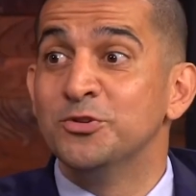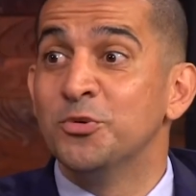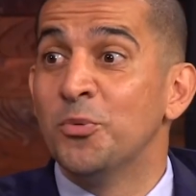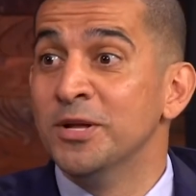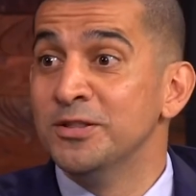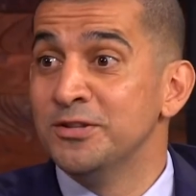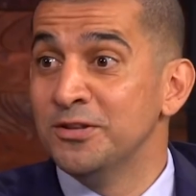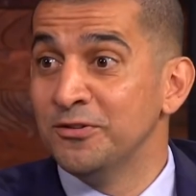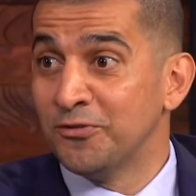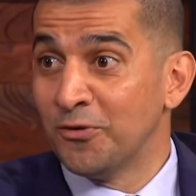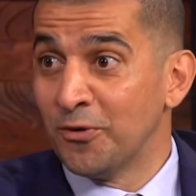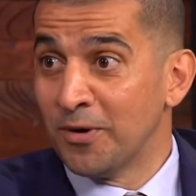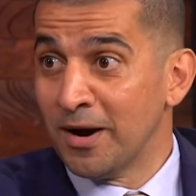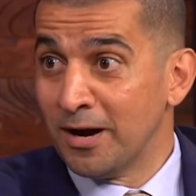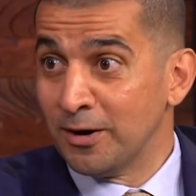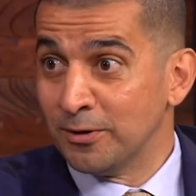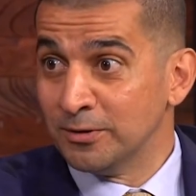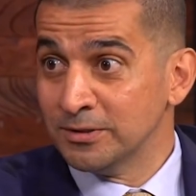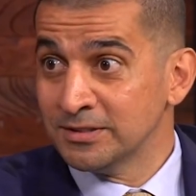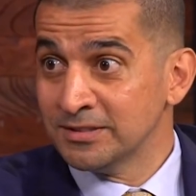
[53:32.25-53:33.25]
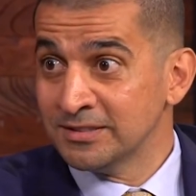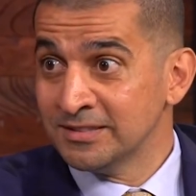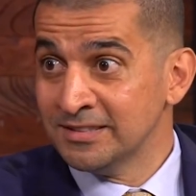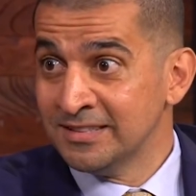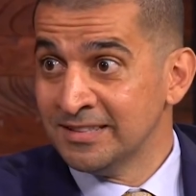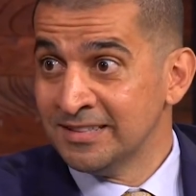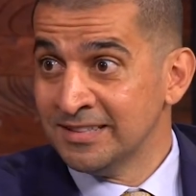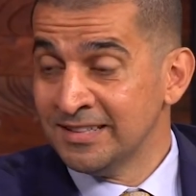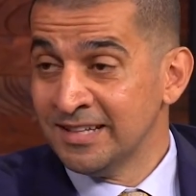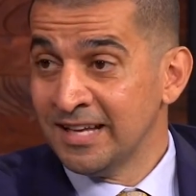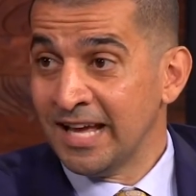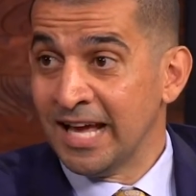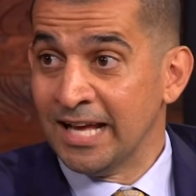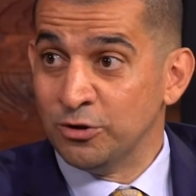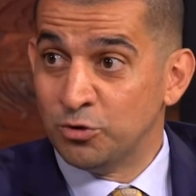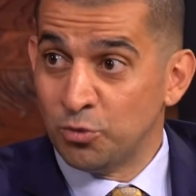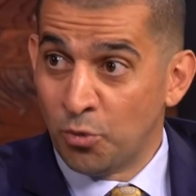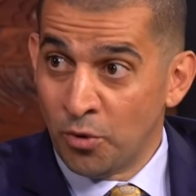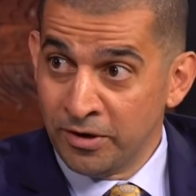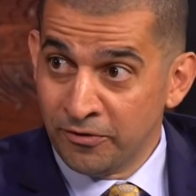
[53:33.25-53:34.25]
in 24 hours
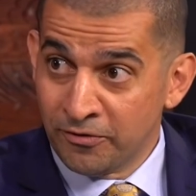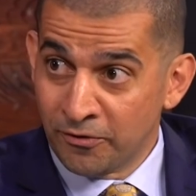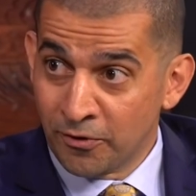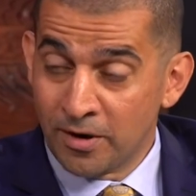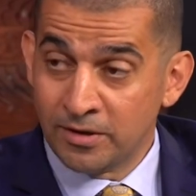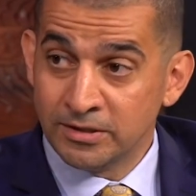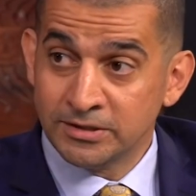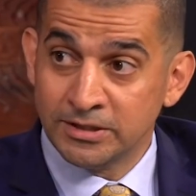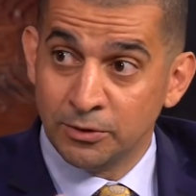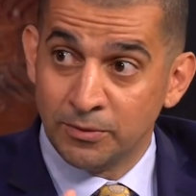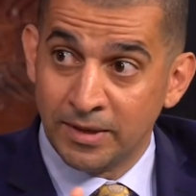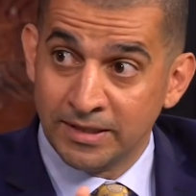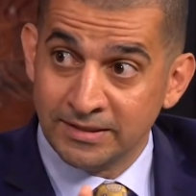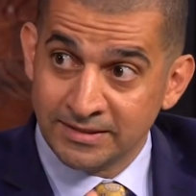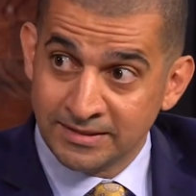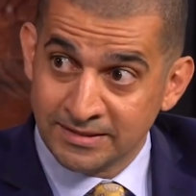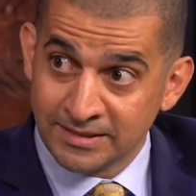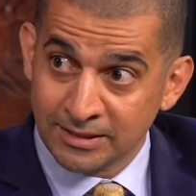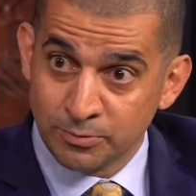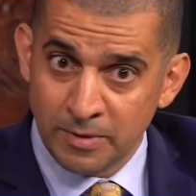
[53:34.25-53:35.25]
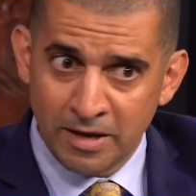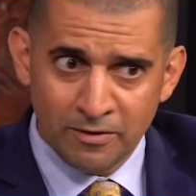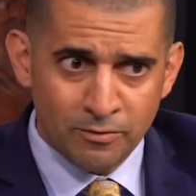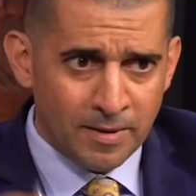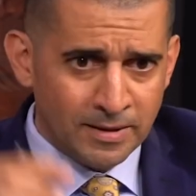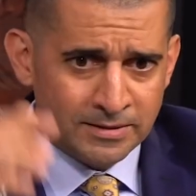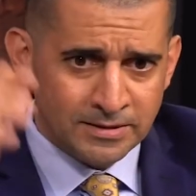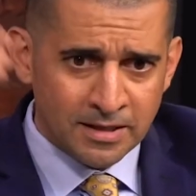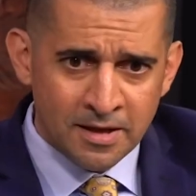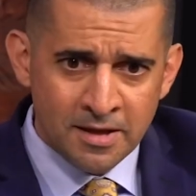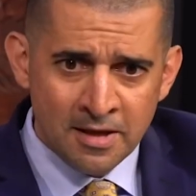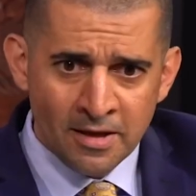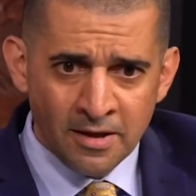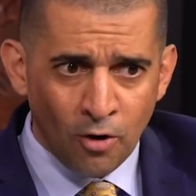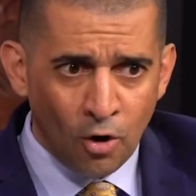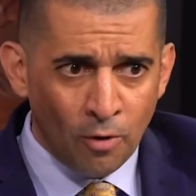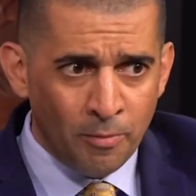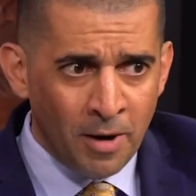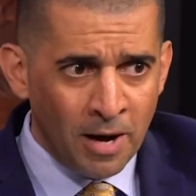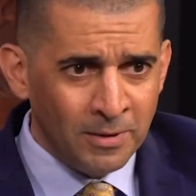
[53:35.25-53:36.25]
in 24 hours, he raised six million. Everybody's like,
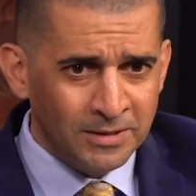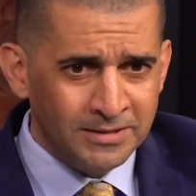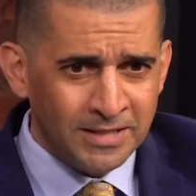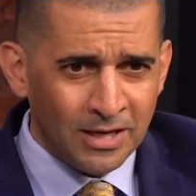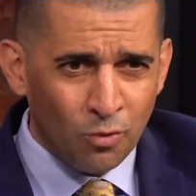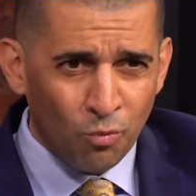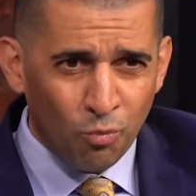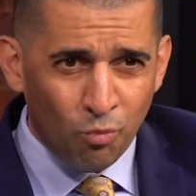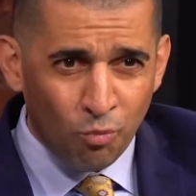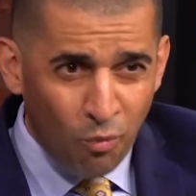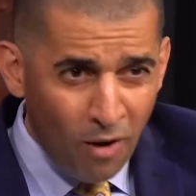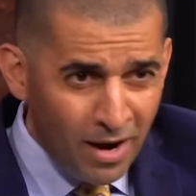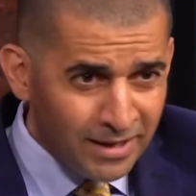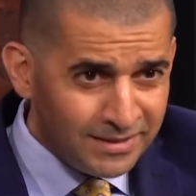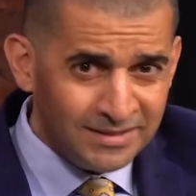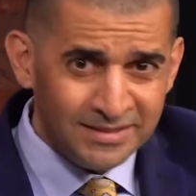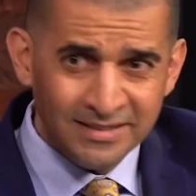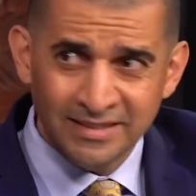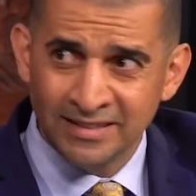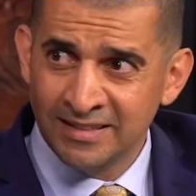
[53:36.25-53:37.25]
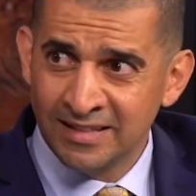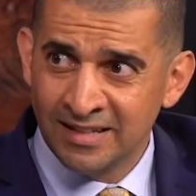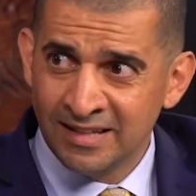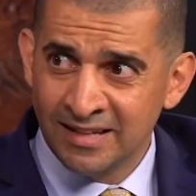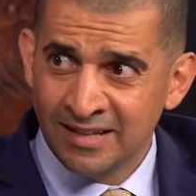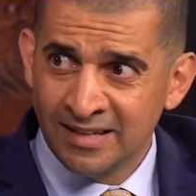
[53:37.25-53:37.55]
Obama was like, what?